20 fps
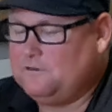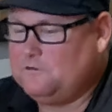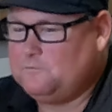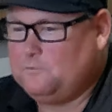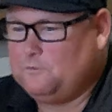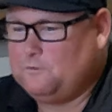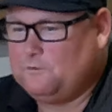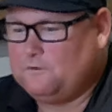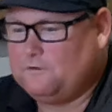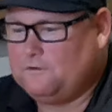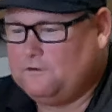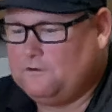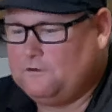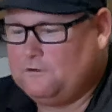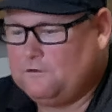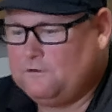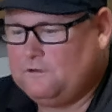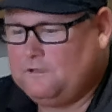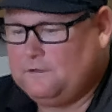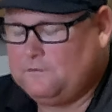I was born
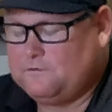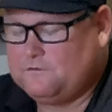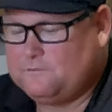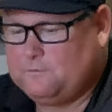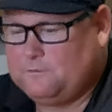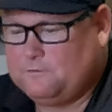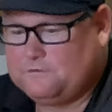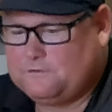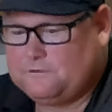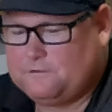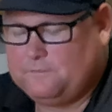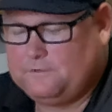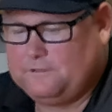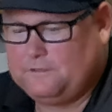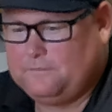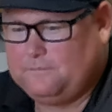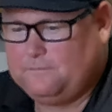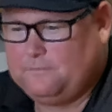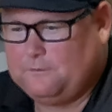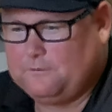early. I was supposed to
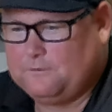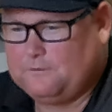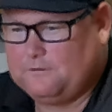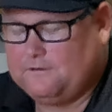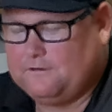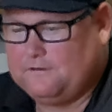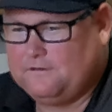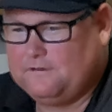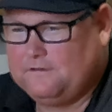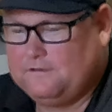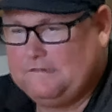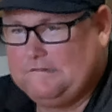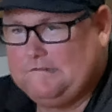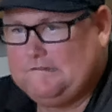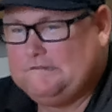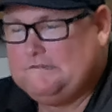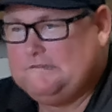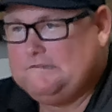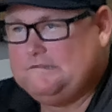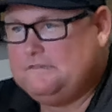be born
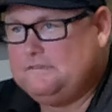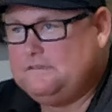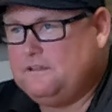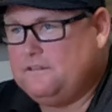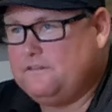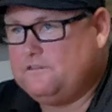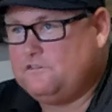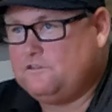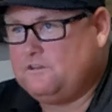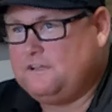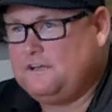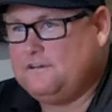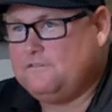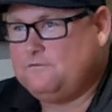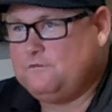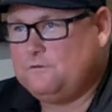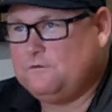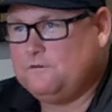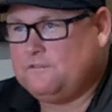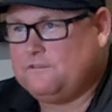July
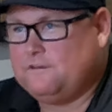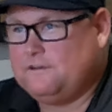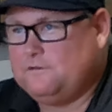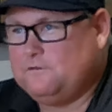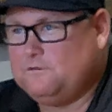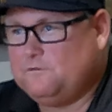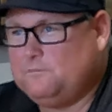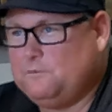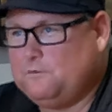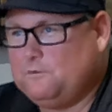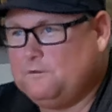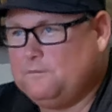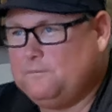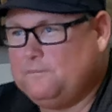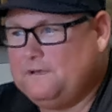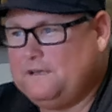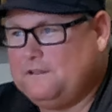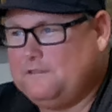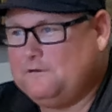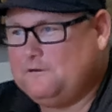4th, and I was born
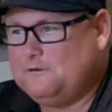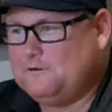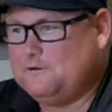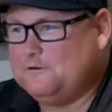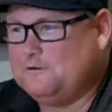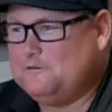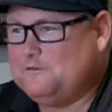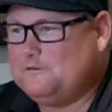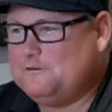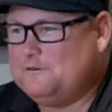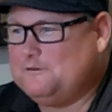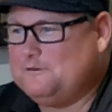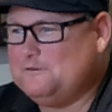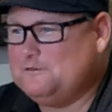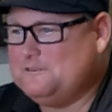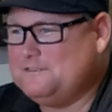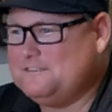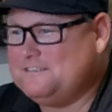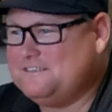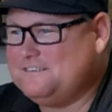May 3rd. So it was.